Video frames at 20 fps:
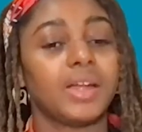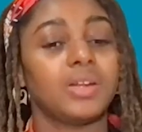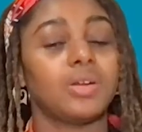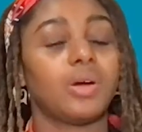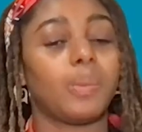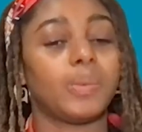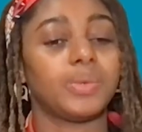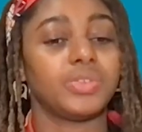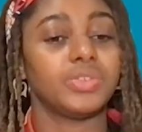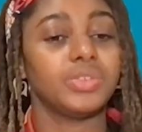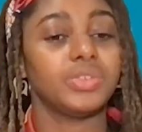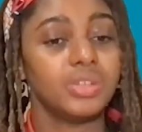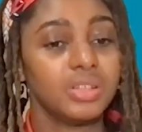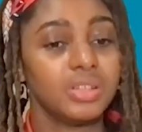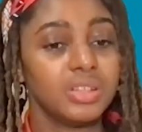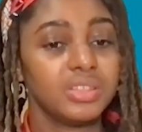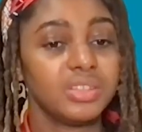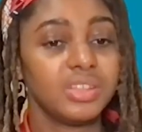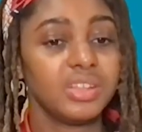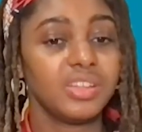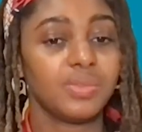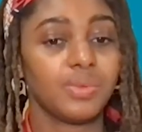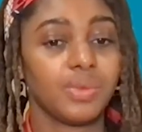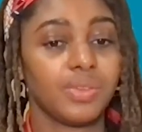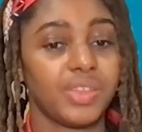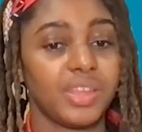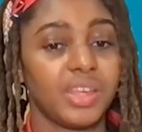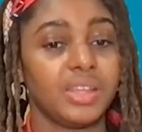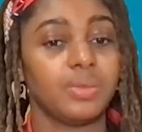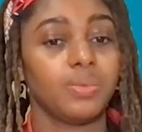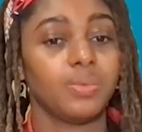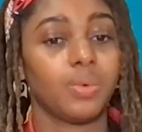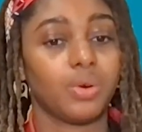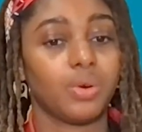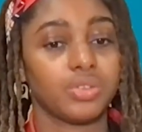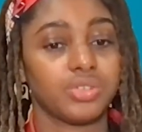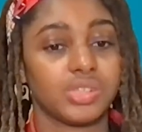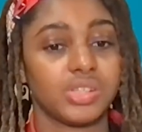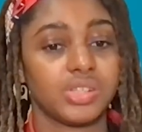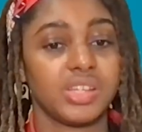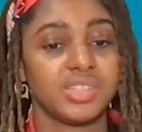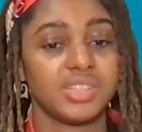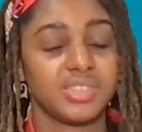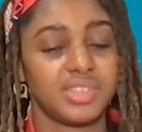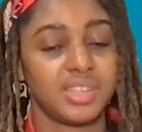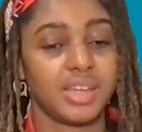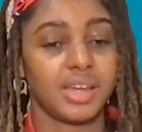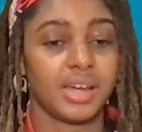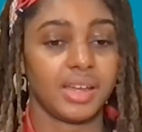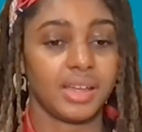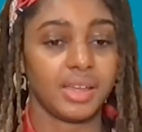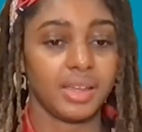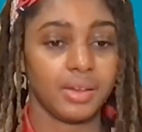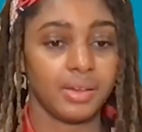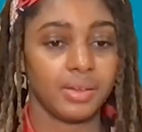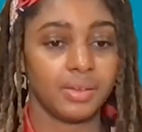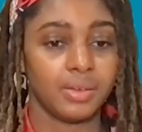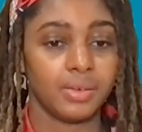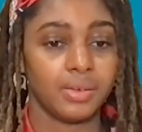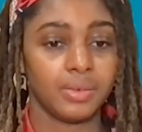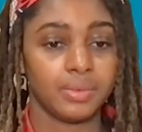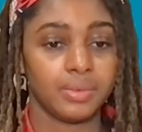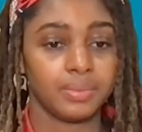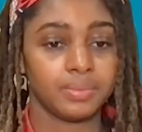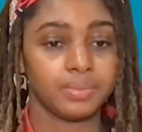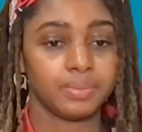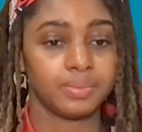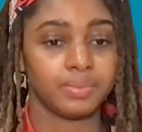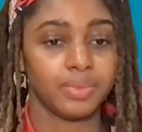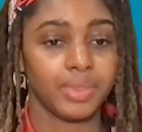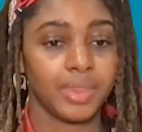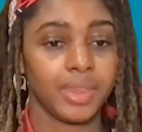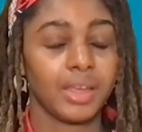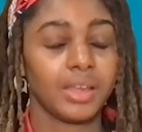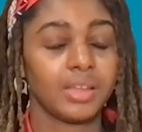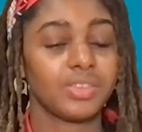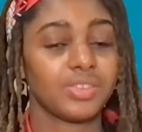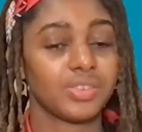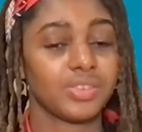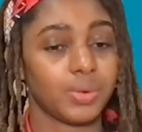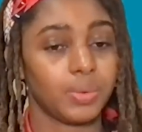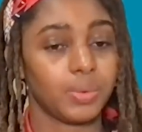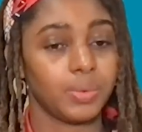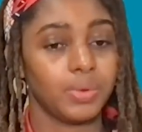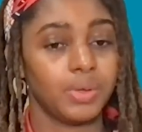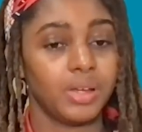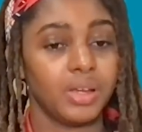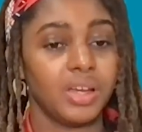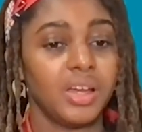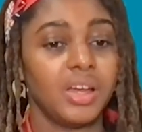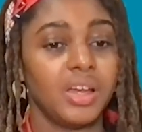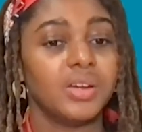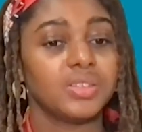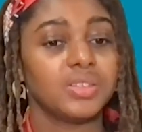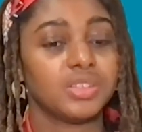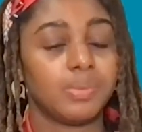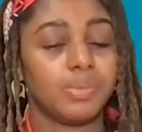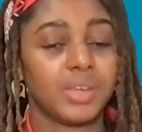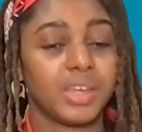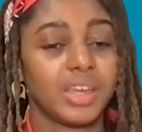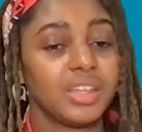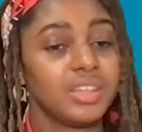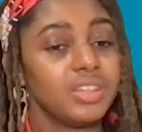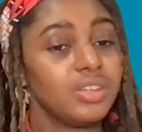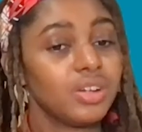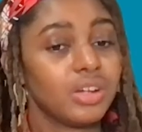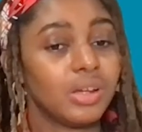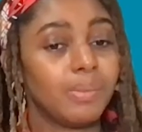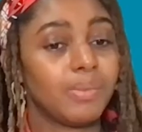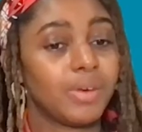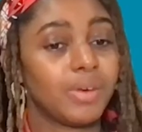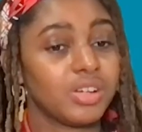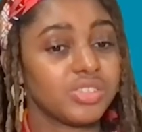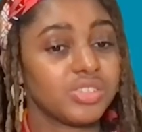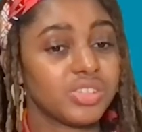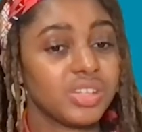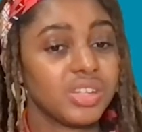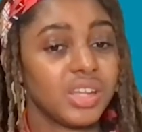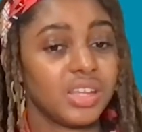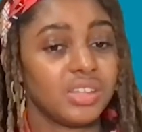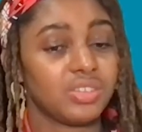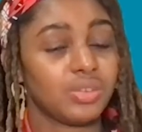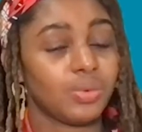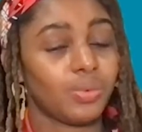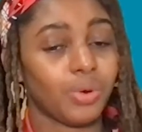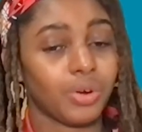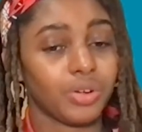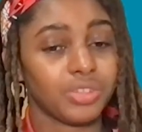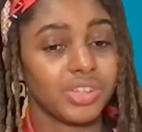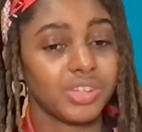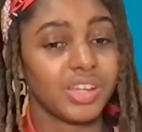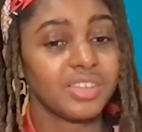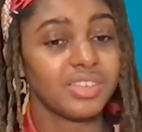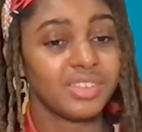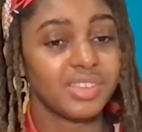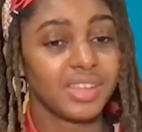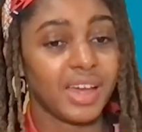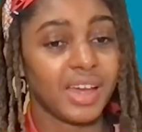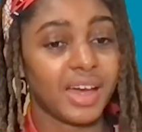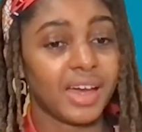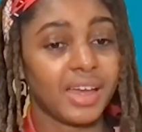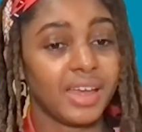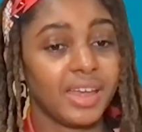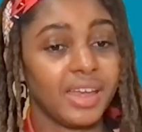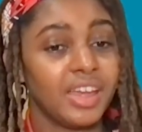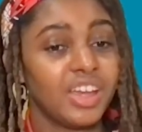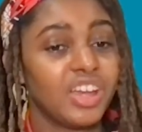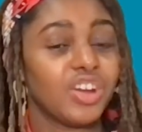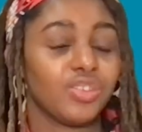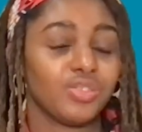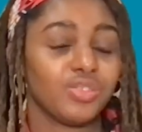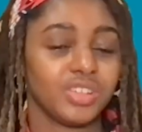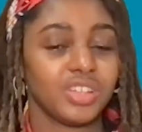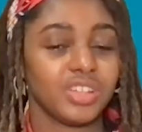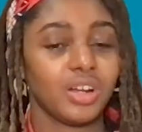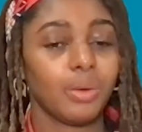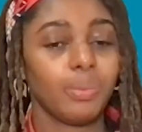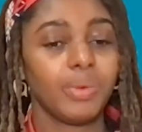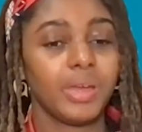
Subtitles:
and opportunities within Water HCI. So, to begin your immersion into Water HCI, read our